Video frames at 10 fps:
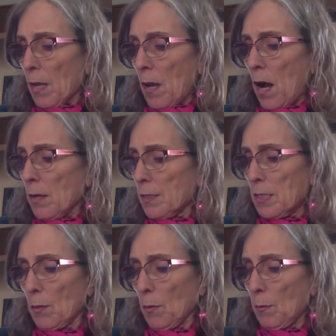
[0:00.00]
I'll
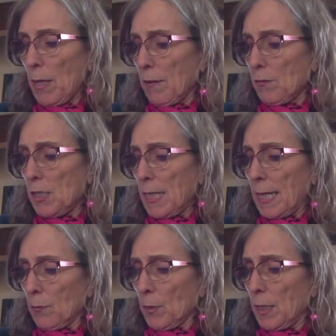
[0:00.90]
see what we have to
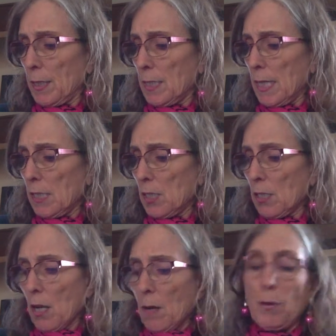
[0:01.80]
get rid of the taste.
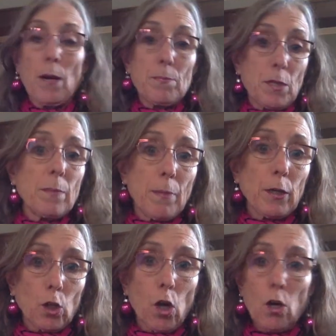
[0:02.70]
Perhaps I'd
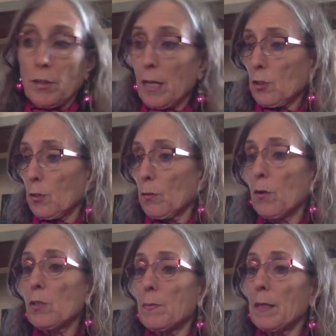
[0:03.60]
better call Dr.
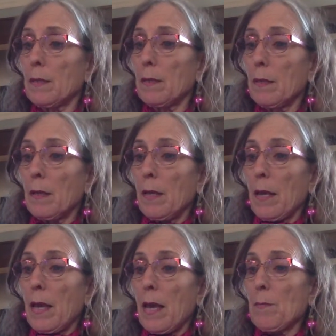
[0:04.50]
Grossman.
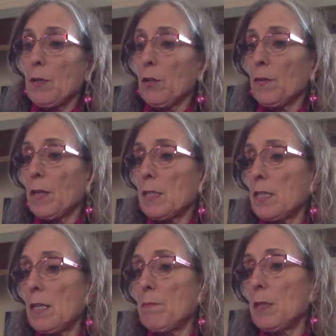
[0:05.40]
Aunt Minerva had
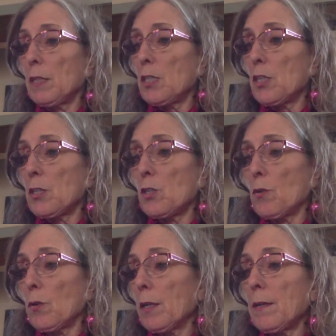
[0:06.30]
seen Millie to the
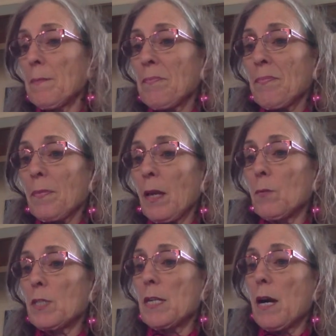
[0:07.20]
door and
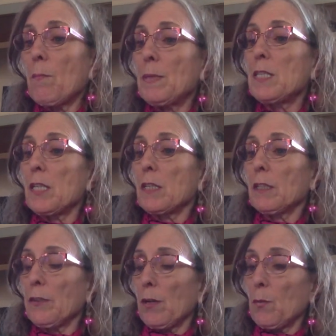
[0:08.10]
was now busy
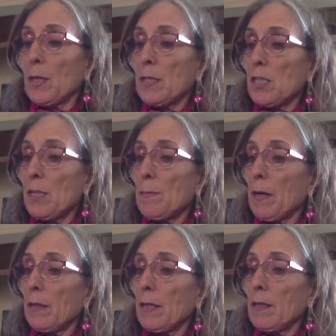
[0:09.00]
clearing away the tea
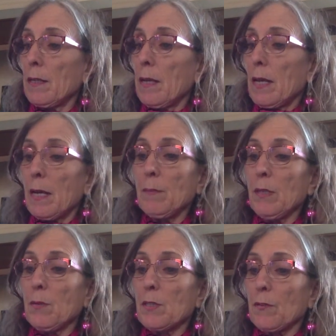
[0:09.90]
party.
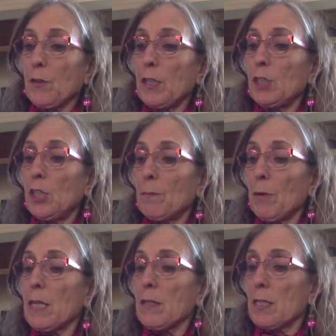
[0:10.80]
Emily was afraid she'd
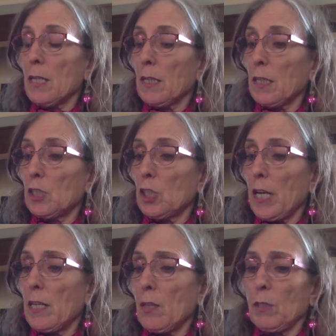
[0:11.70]
break the delicate
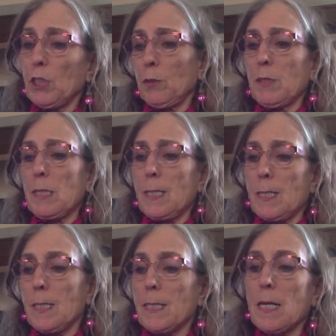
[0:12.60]
china the way she was
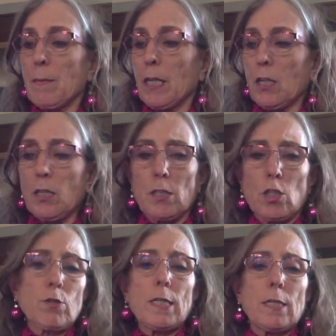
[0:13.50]
slamming it on the
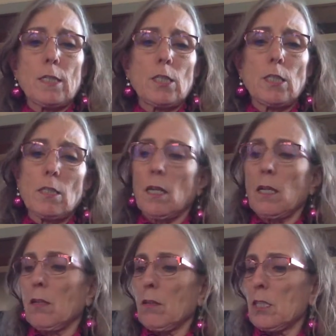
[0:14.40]
tray as she set
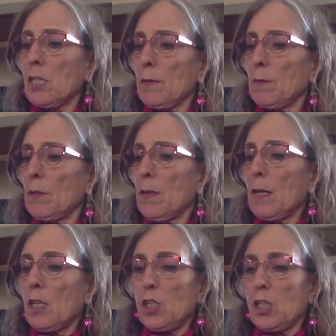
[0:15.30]
it on the table.
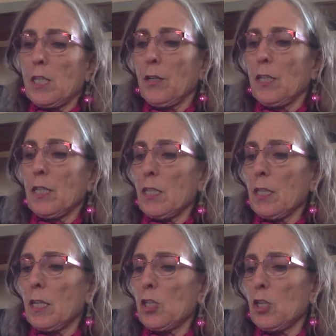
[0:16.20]
She carried it to the
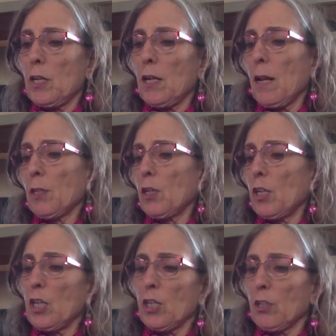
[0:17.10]
kitchen, and Emily could
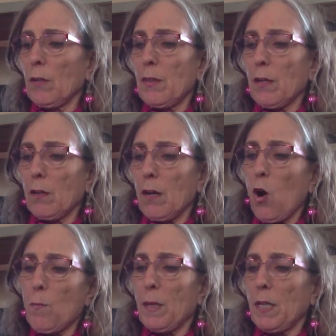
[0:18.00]
hear her in there
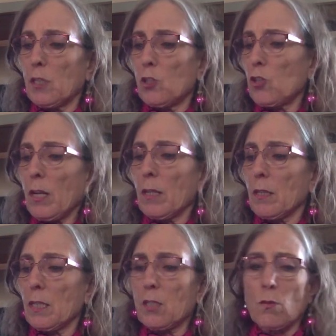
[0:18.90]
opening and shutting
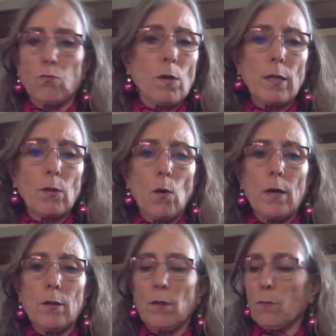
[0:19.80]
things and running
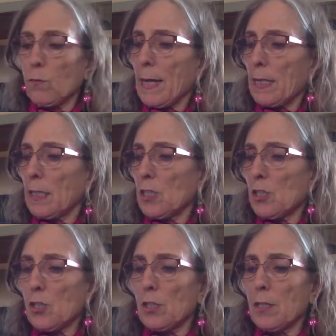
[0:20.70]
water and rattling
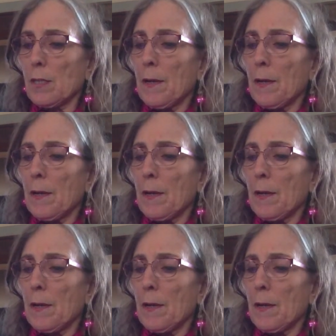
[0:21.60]
dishes.